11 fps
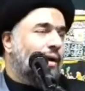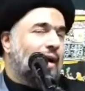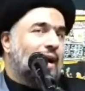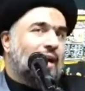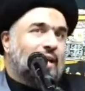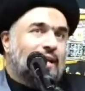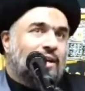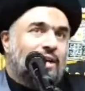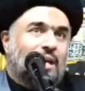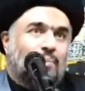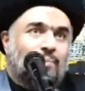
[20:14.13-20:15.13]
are
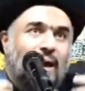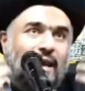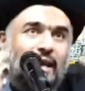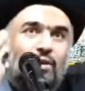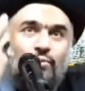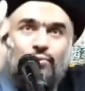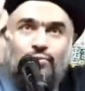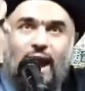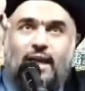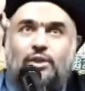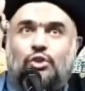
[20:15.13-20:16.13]
getting
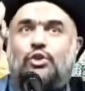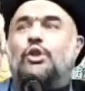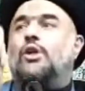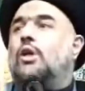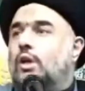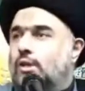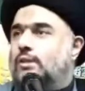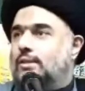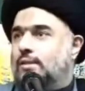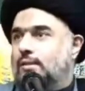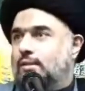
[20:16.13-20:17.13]
manufactured
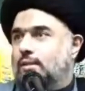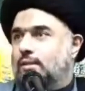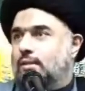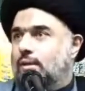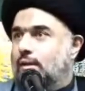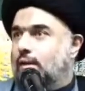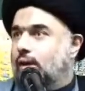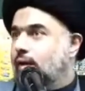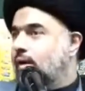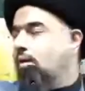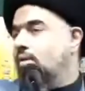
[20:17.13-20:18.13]
in the
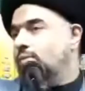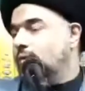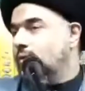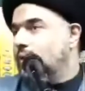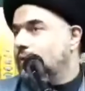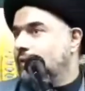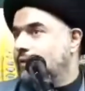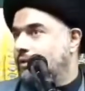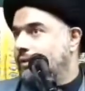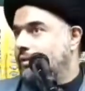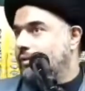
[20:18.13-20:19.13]
era of
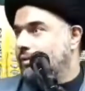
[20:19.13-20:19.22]
occultation.